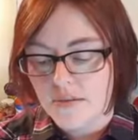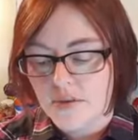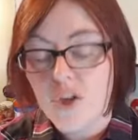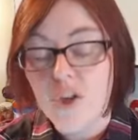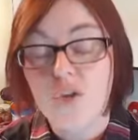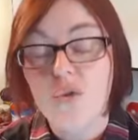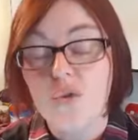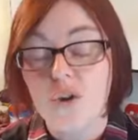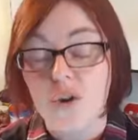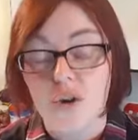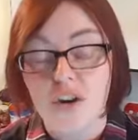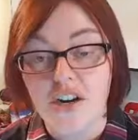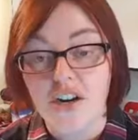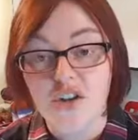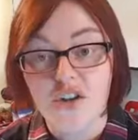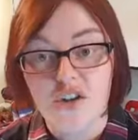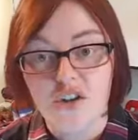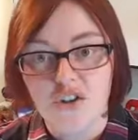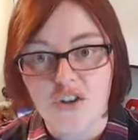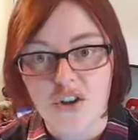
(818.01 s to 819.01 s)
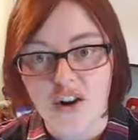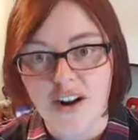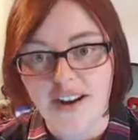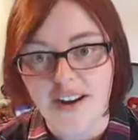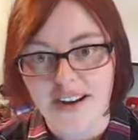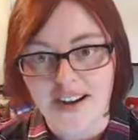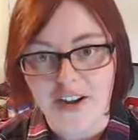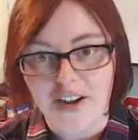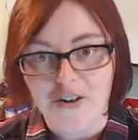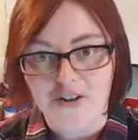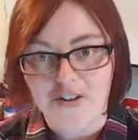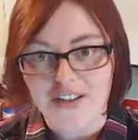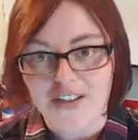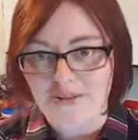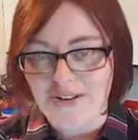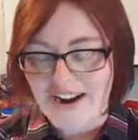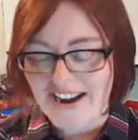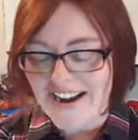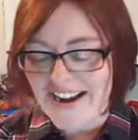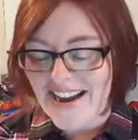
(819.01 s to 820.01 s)
to Nourish, sorry, gotta get her
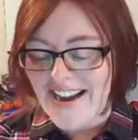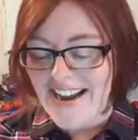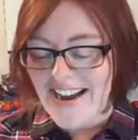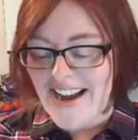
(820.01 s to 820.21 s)
site right,